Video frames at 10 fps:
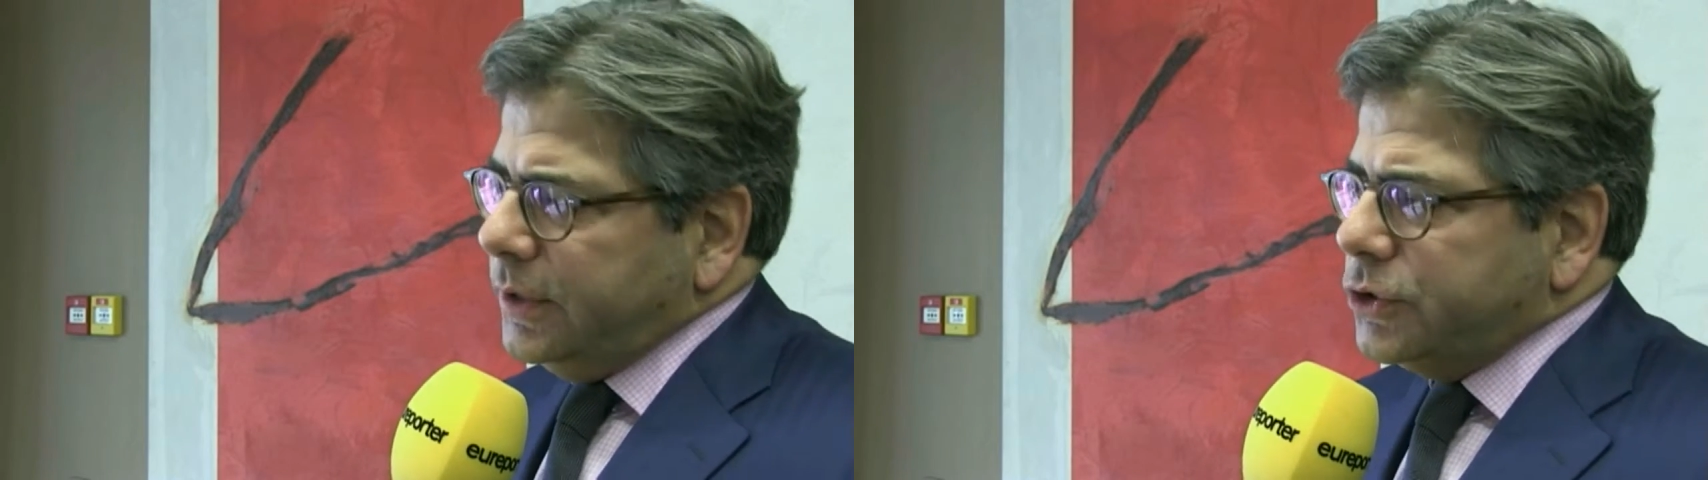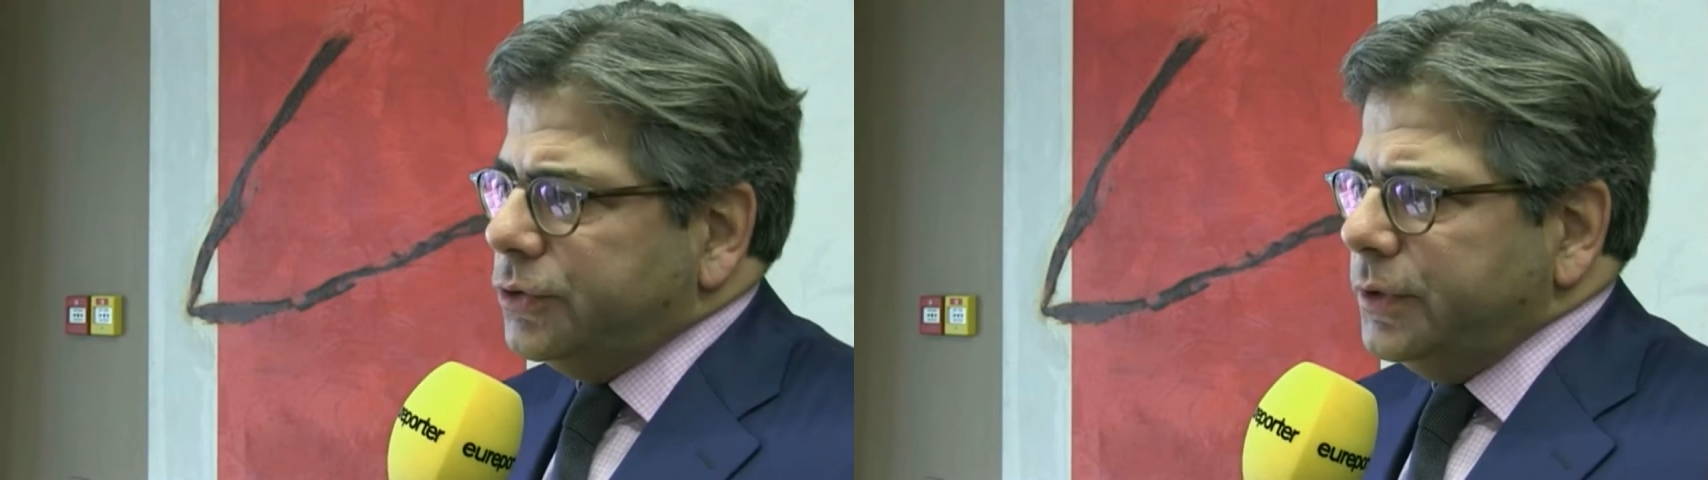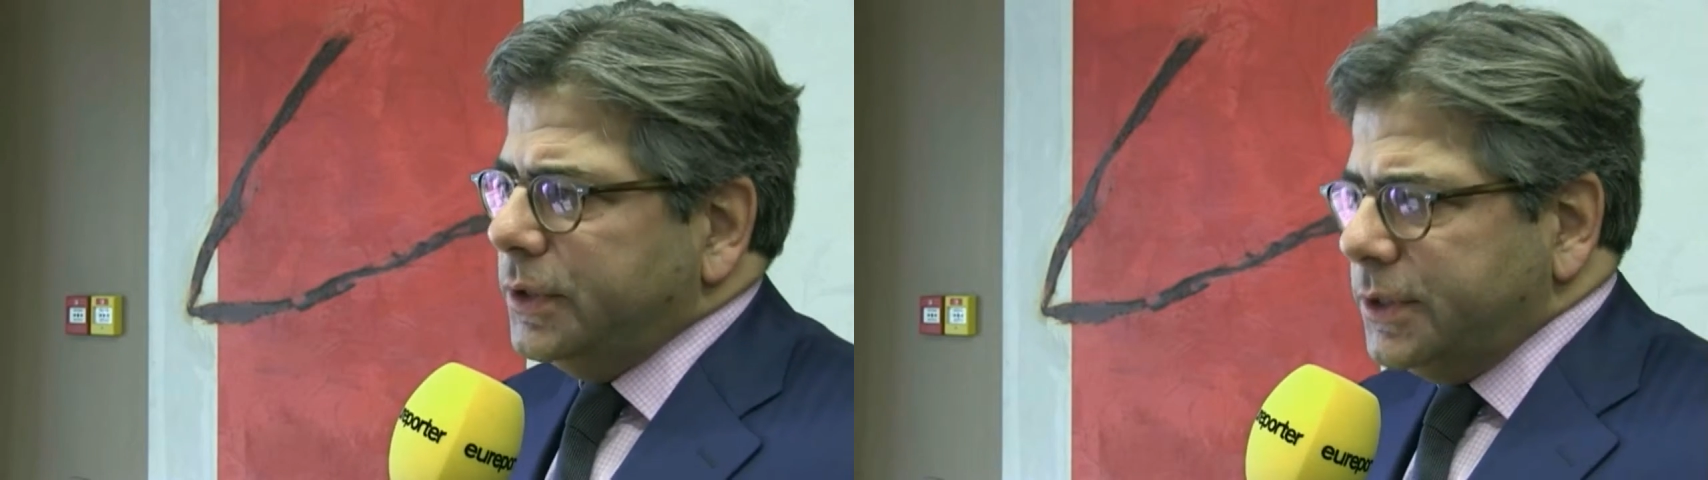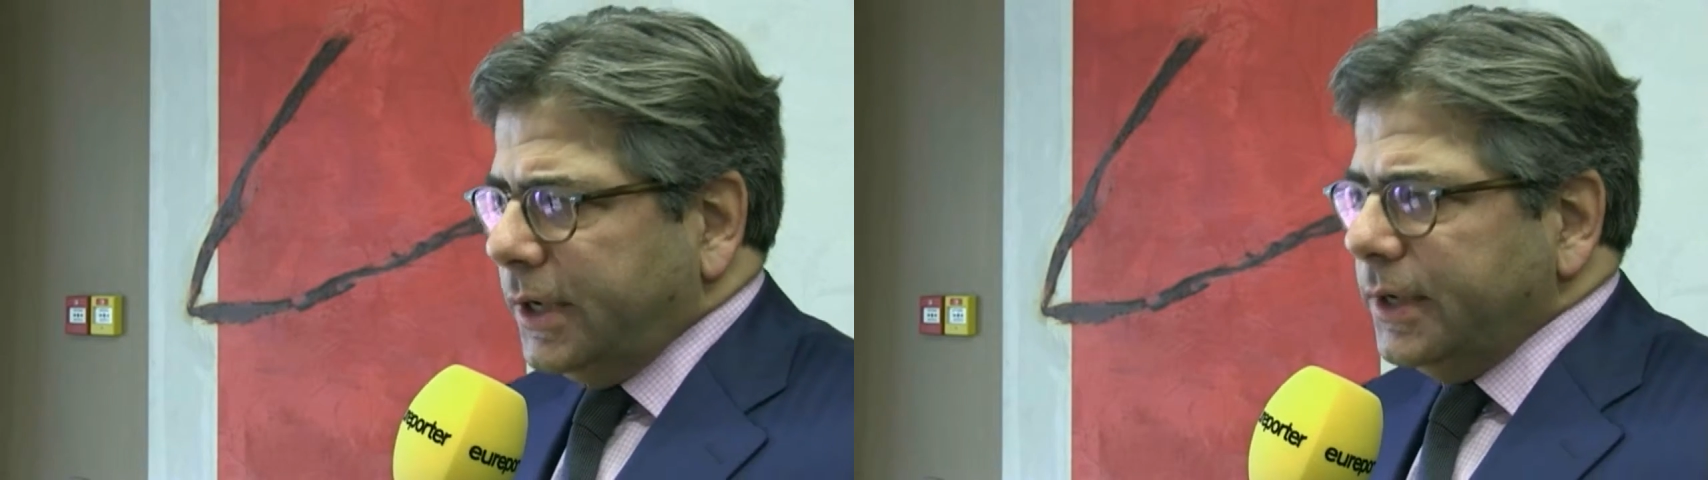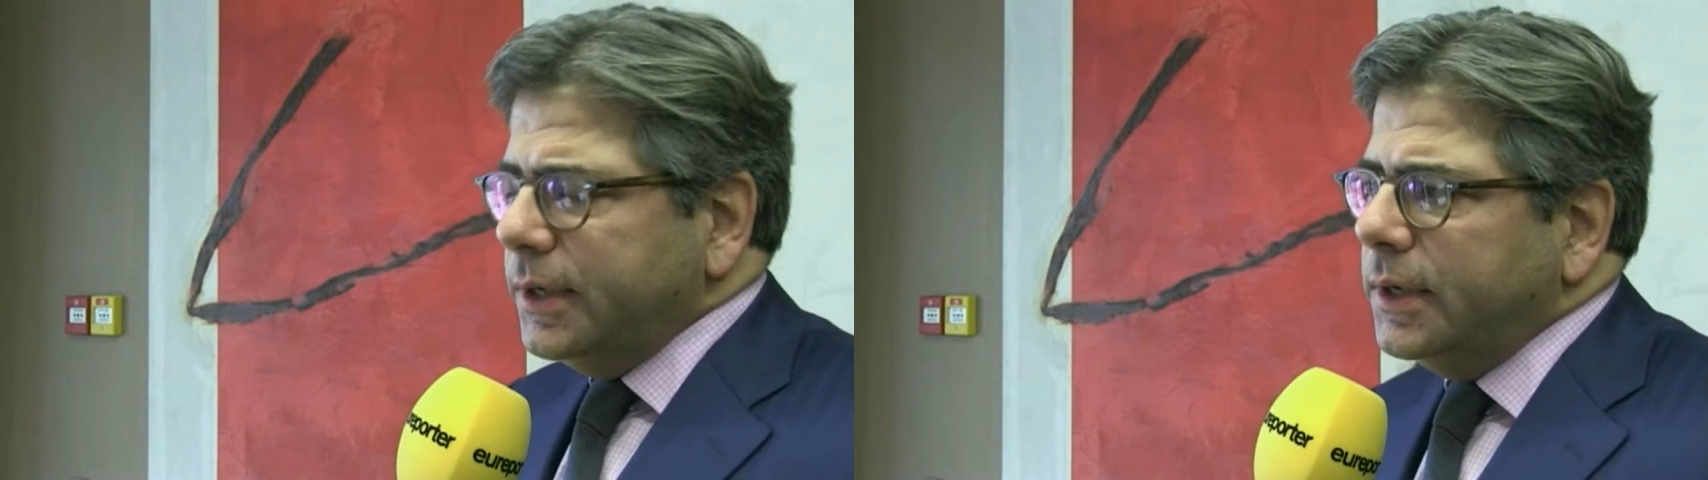industry has
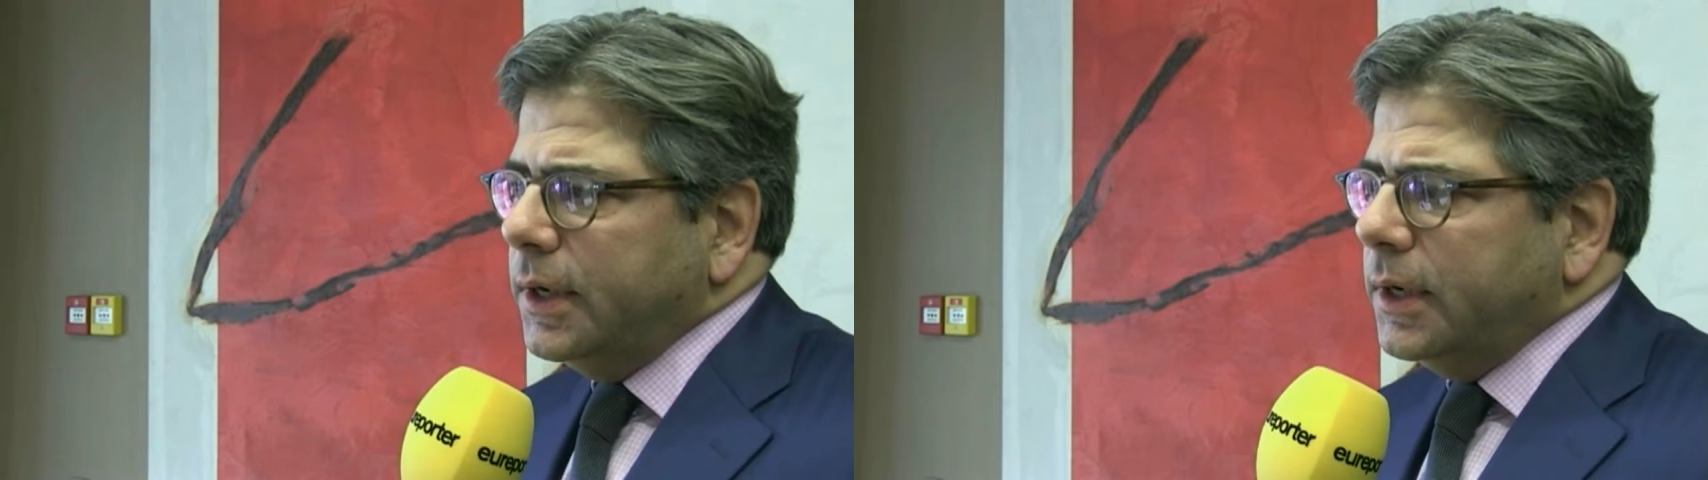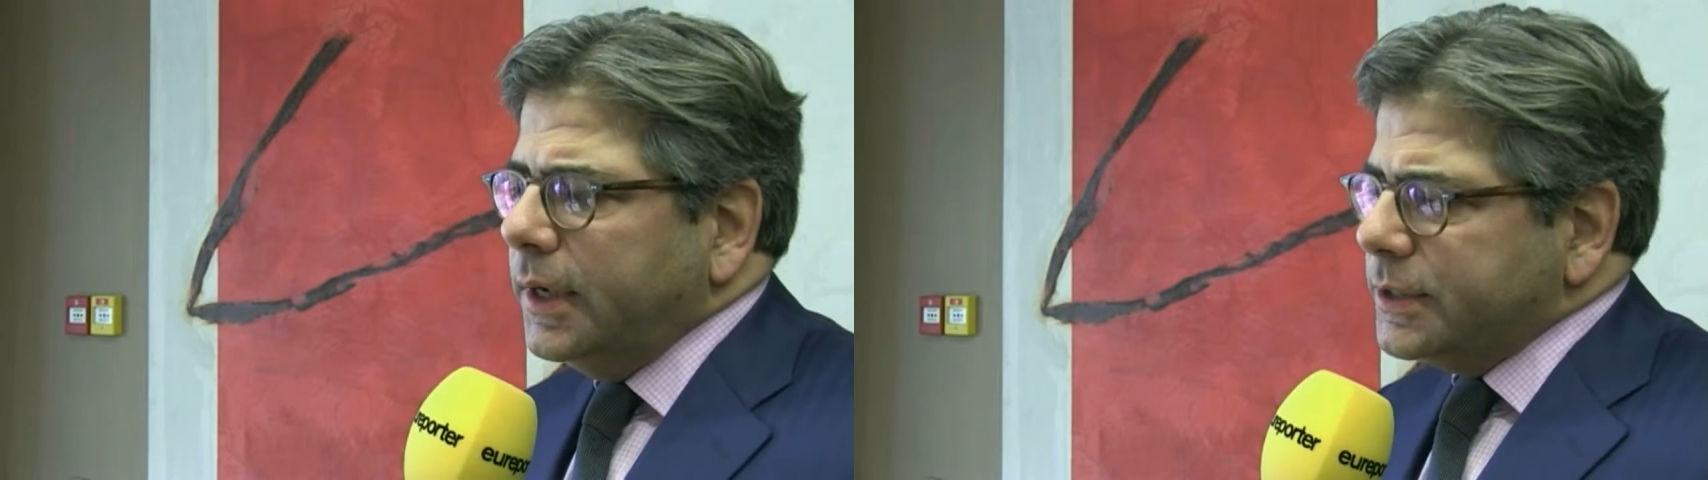done uh,